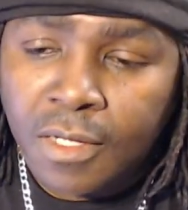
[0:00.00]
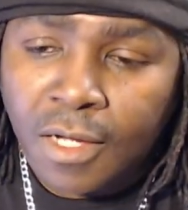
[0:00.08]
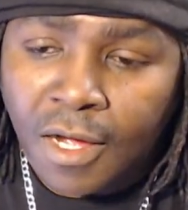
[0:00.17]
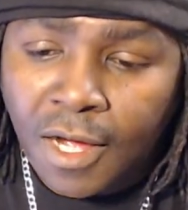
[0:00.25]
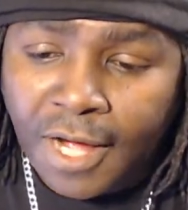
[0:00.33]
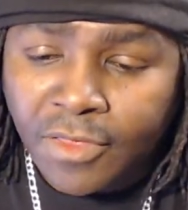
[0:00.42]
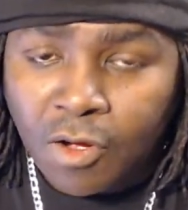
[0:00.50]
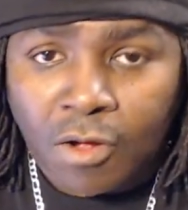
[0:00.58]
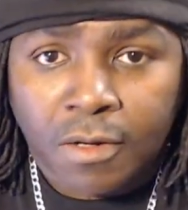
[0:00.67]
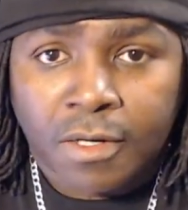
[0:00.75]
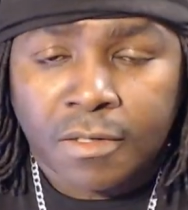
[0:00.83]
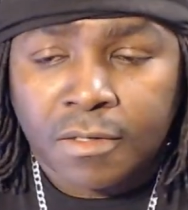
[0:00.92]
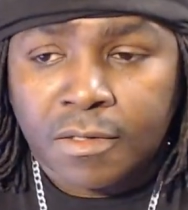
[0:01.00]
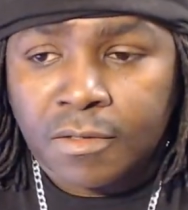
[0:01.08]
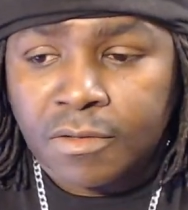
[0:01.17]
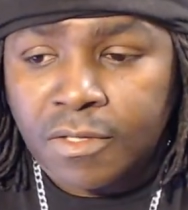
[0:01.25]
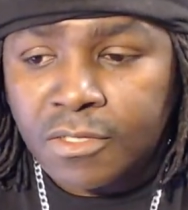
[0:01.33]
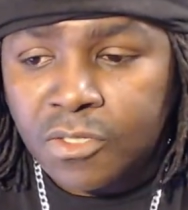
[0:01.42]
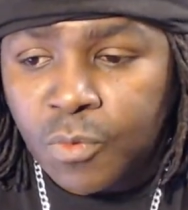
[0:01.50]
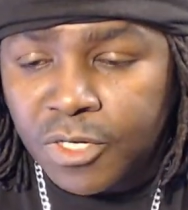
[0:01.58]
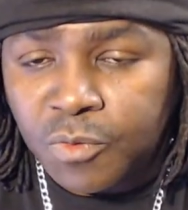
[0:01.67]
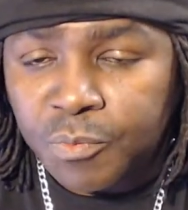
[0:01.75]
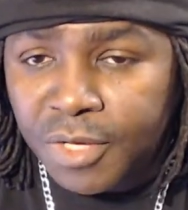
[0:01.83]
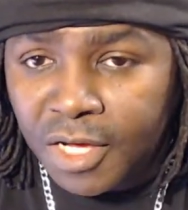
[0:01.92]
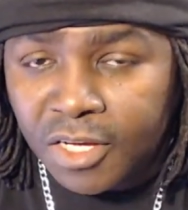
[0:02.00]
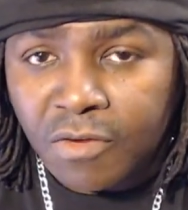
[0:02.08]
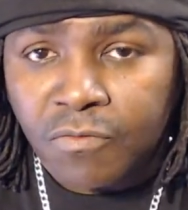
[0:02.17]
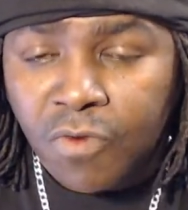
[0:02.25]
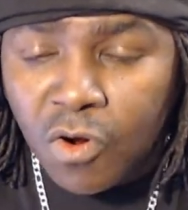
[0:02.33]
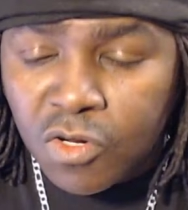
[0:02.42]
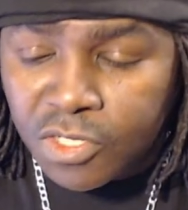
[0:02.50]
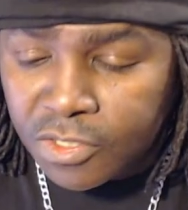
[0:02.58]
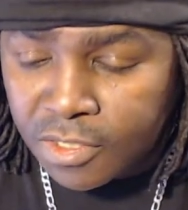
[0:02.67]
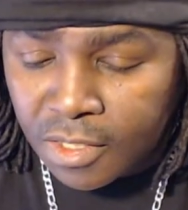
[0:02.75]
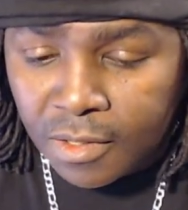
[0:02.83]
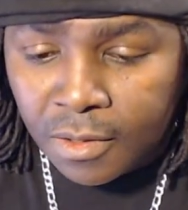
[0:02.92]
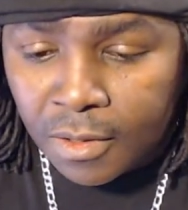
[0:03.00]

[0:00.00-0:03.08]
uh, I thought the Switch would be a convergence